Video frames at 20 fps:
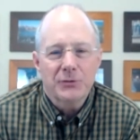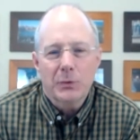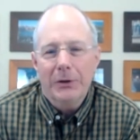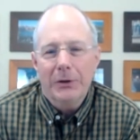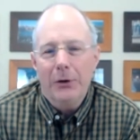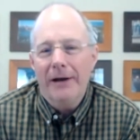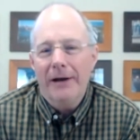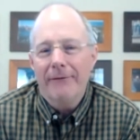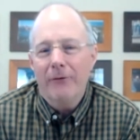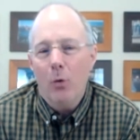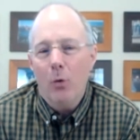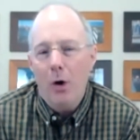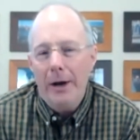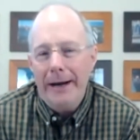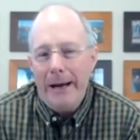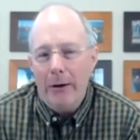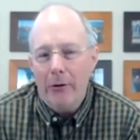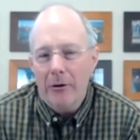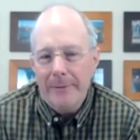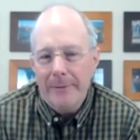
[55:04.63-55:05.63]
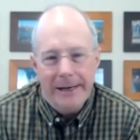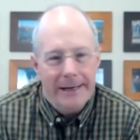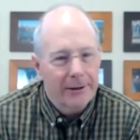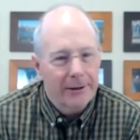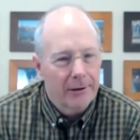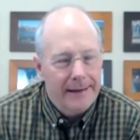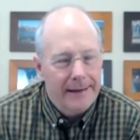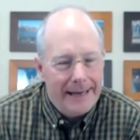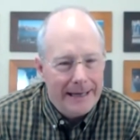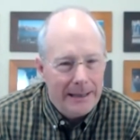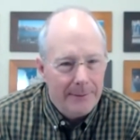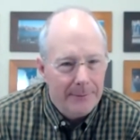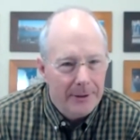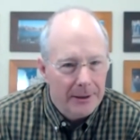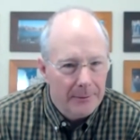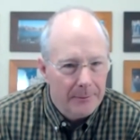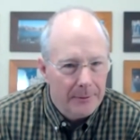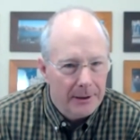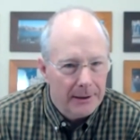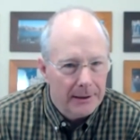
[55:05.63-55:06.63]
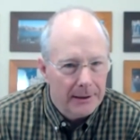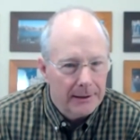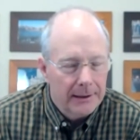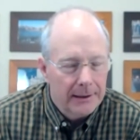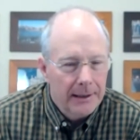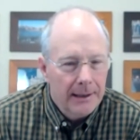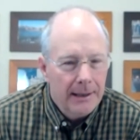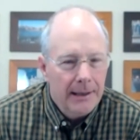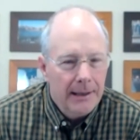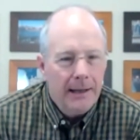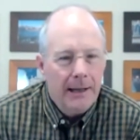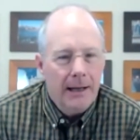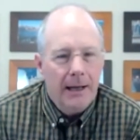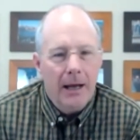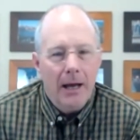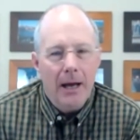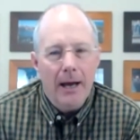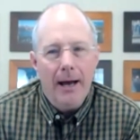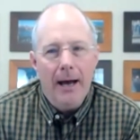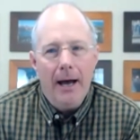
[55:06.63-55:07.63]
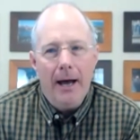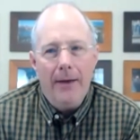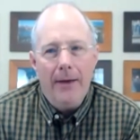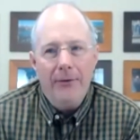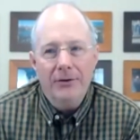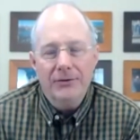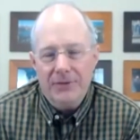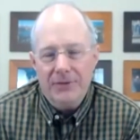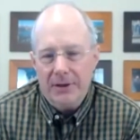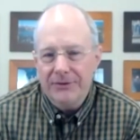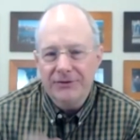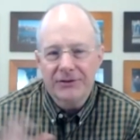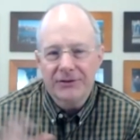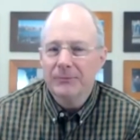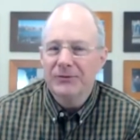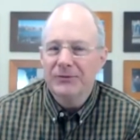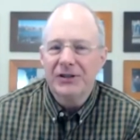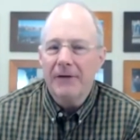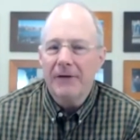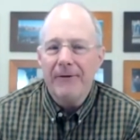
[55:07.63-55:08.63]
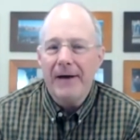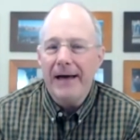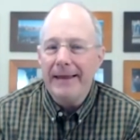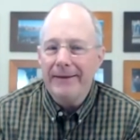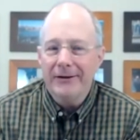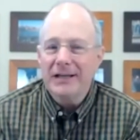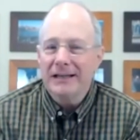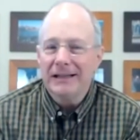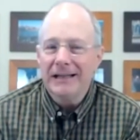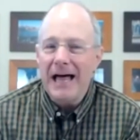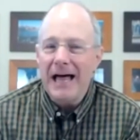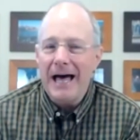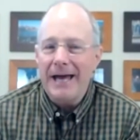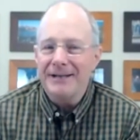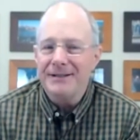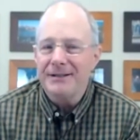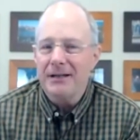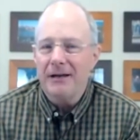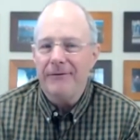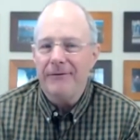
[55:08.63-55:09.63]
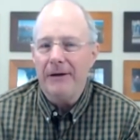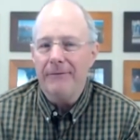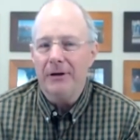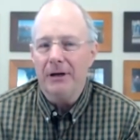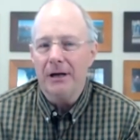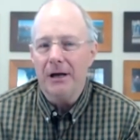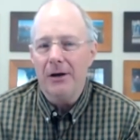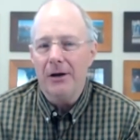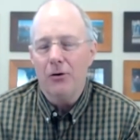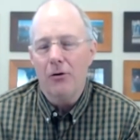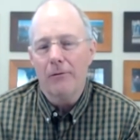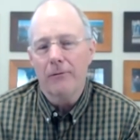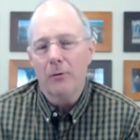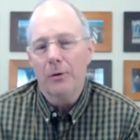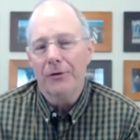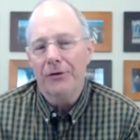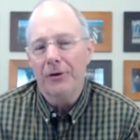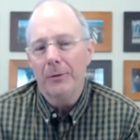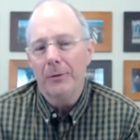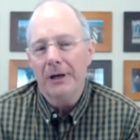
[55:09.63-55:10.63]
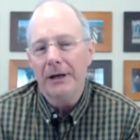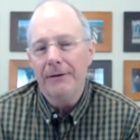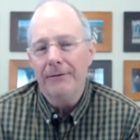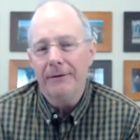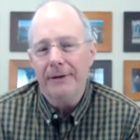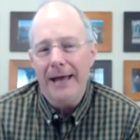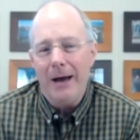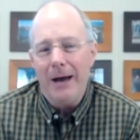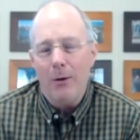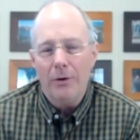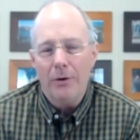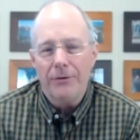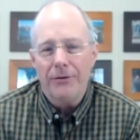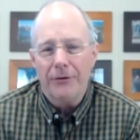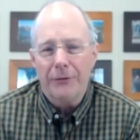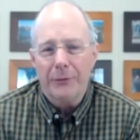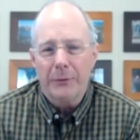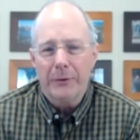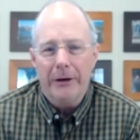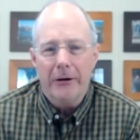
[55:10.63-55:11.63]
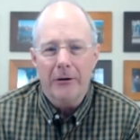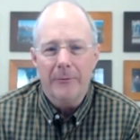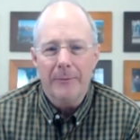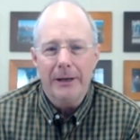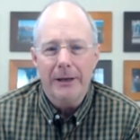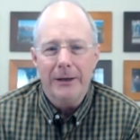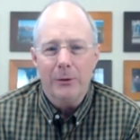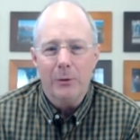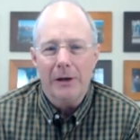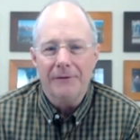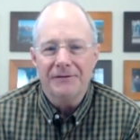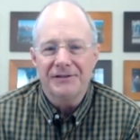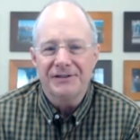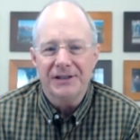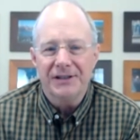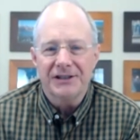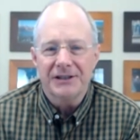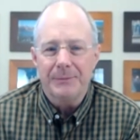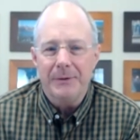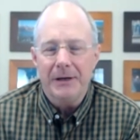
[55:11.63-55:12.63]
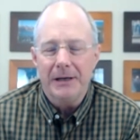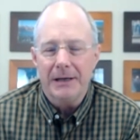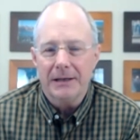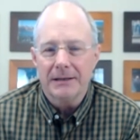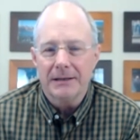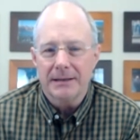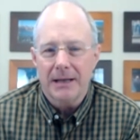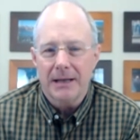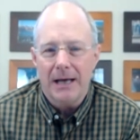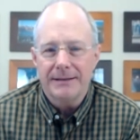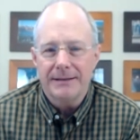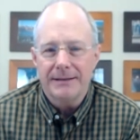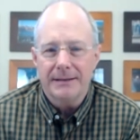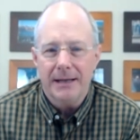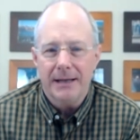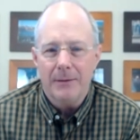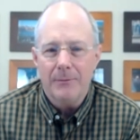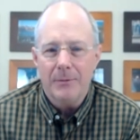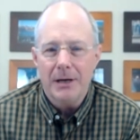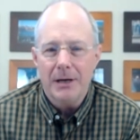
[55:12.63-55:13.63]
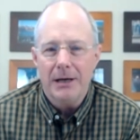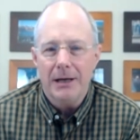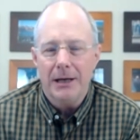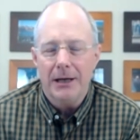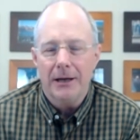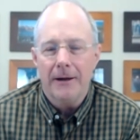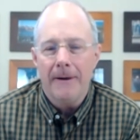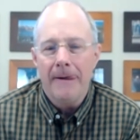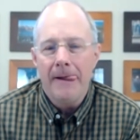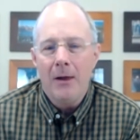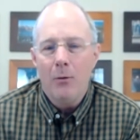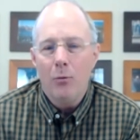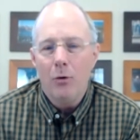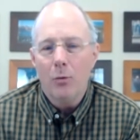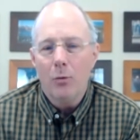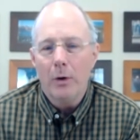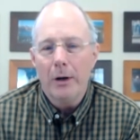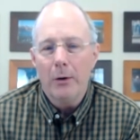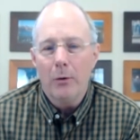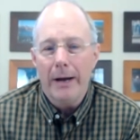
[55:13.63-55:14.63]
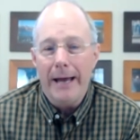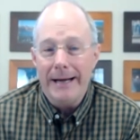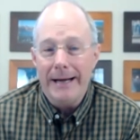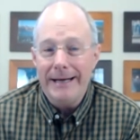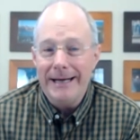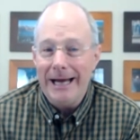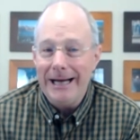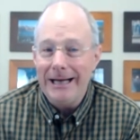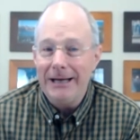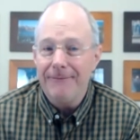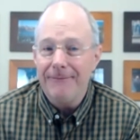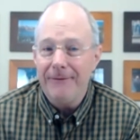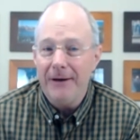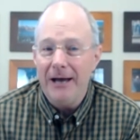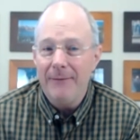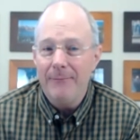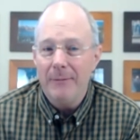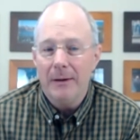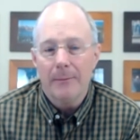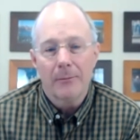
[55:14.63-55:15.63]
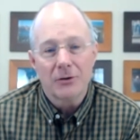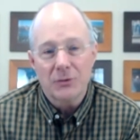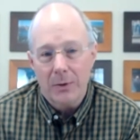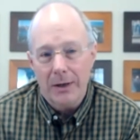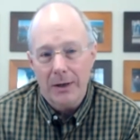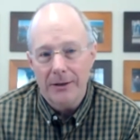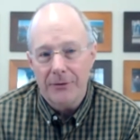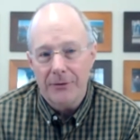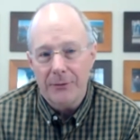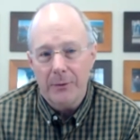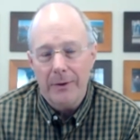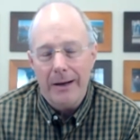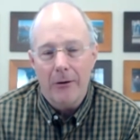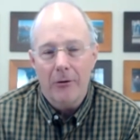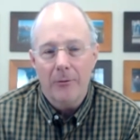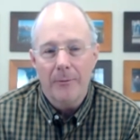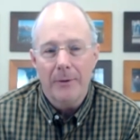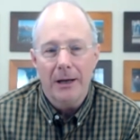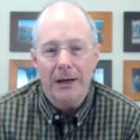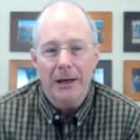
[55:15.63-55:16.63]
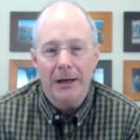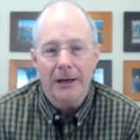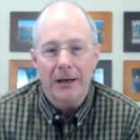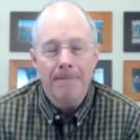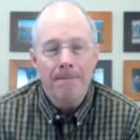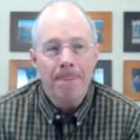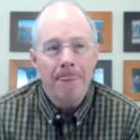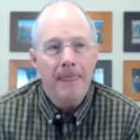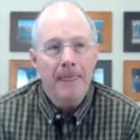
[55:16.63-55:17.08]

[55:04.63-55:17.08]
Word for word: We don't have a one-hour meeting or a ninety-minute meeting. Uh, there's some stuff I there's a lot of stuff I haven't gone over with you, but even that with the three hour meeting, we have six speaking slots in that meeting. When we, we had 95 members, we had a three hour meeting.